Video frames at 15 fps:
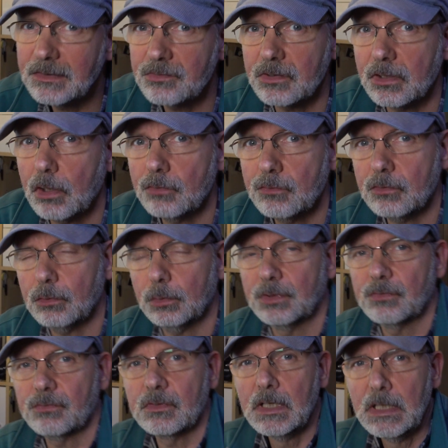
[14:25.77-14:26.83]
as a
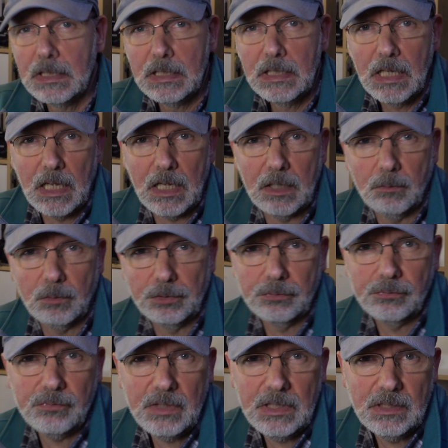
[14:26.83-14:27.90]
consequence, what you'll
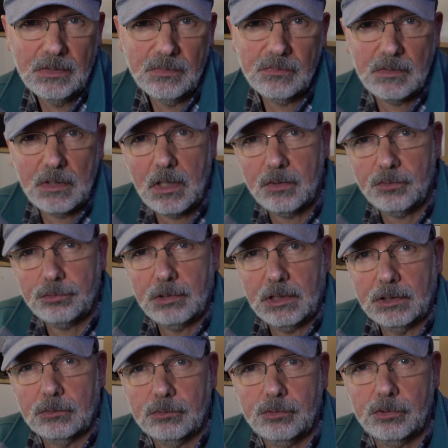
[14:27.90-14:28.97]
see in the star
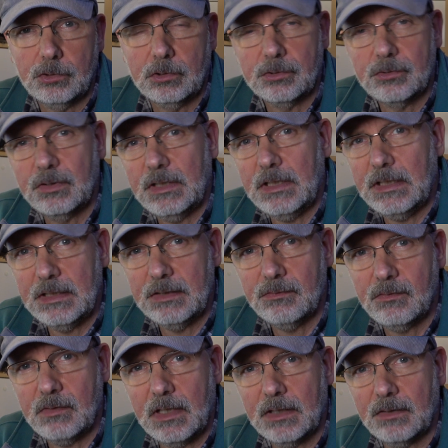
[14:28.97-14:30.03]
trail shot
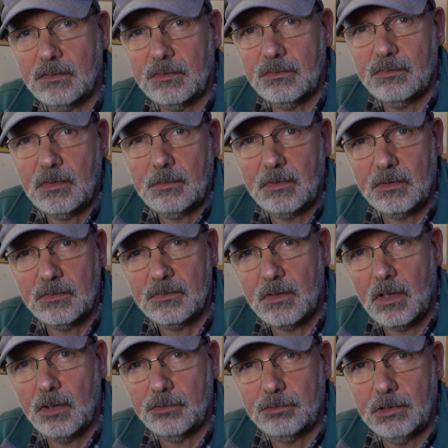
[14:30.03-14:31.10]
is that some of the
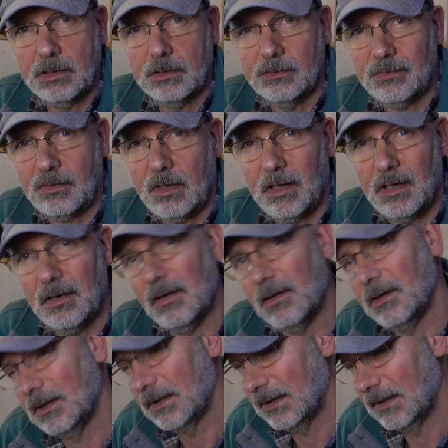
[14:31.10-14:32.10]
star trails are